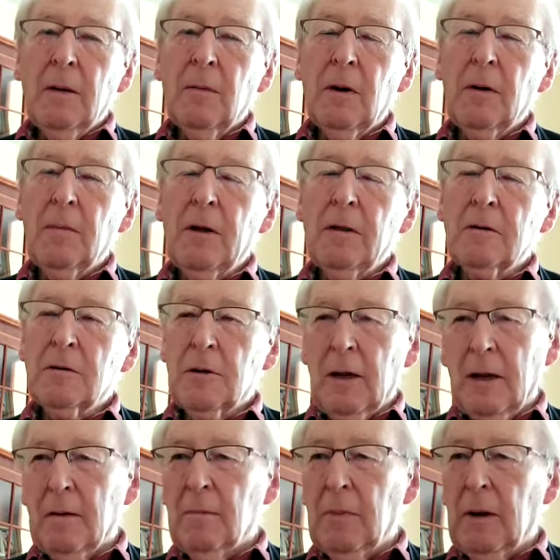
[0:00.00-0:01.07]
What about the
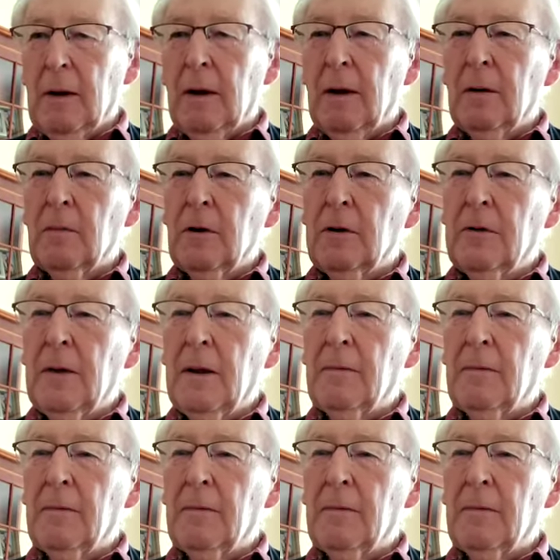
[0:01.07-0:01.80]
second bit? I will